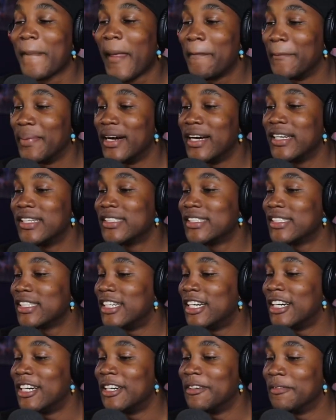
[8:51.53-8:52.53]
But
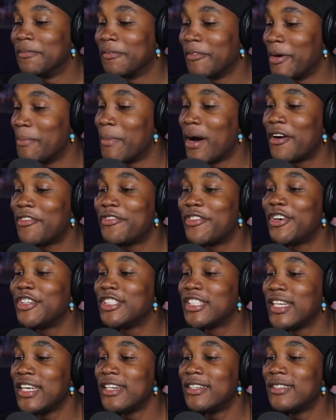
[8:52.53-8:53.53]
um, with my
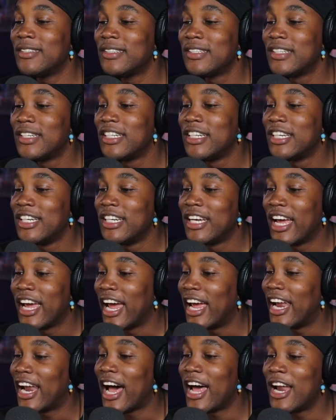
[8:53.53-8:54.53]
first deal,
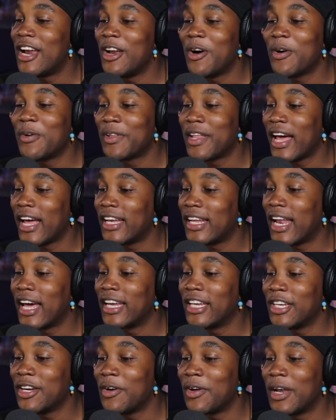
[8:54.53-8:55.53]
and I know that
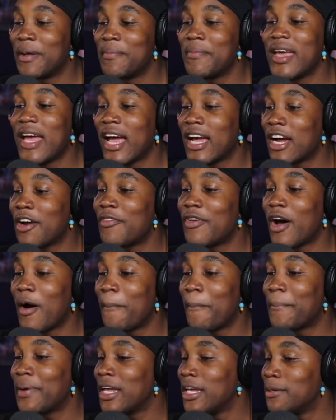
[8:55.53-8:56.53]
like, yo, let me hang
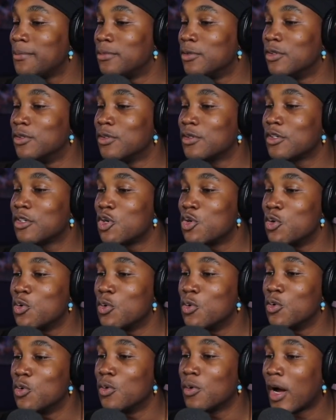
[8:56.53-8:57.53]
around people
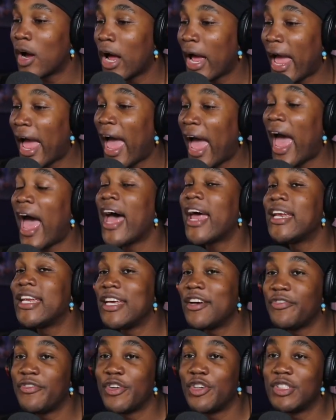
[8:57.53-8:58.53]
who had
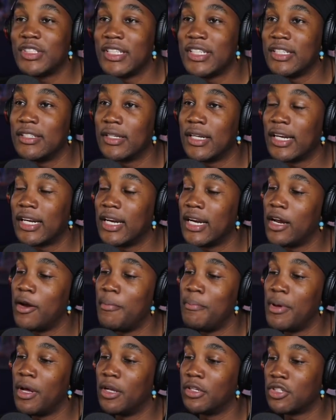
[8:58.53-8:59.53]
their first deal under their
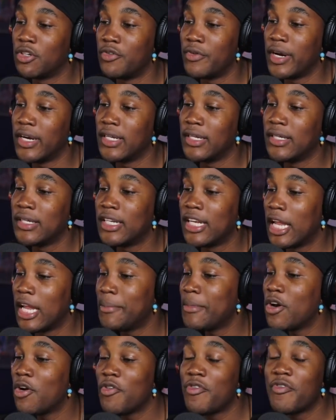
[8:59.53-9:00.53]
belt already. Let
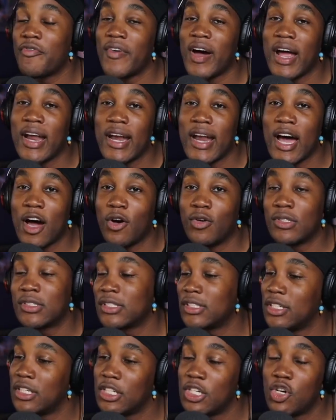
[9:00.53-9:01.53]
me go find out
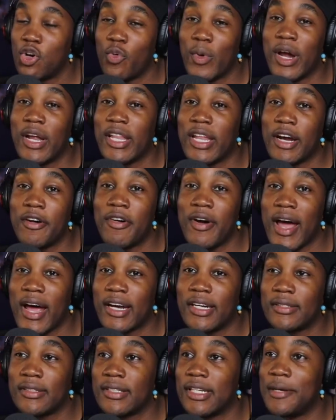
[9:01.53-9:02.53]
where they're
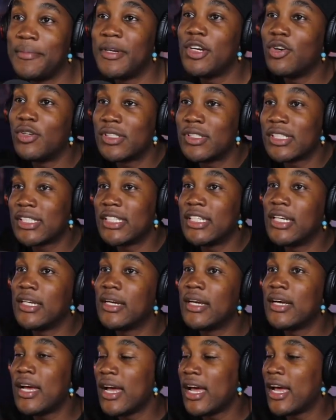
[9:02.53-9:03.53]
at. Let me go see.